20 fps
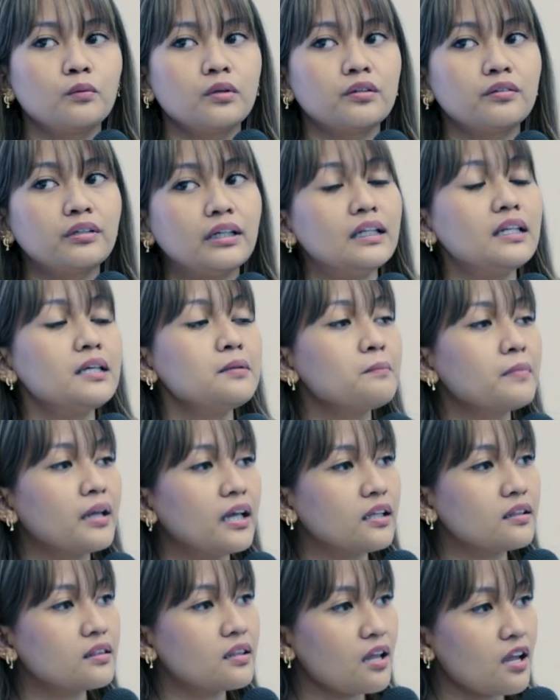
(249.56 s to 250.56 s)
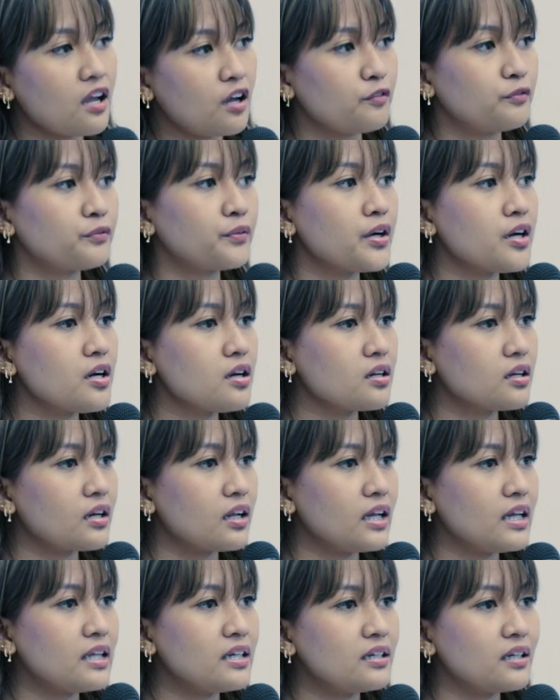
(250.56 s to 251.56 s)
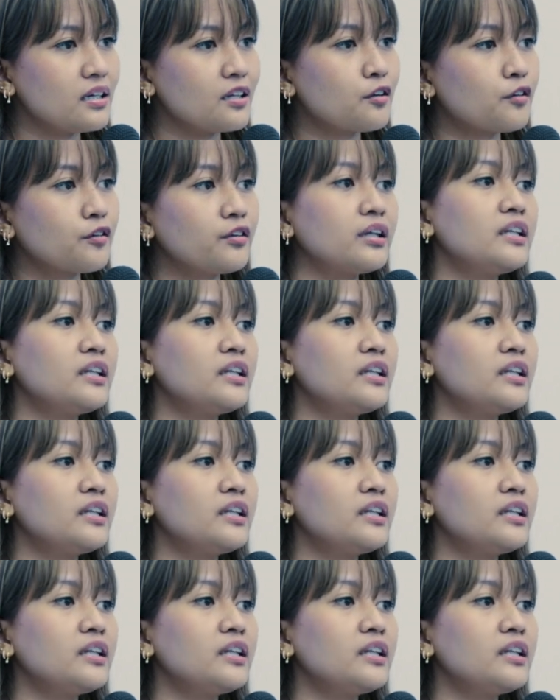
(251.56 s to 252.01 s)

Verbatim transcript: and inclusion within the workplace. I'm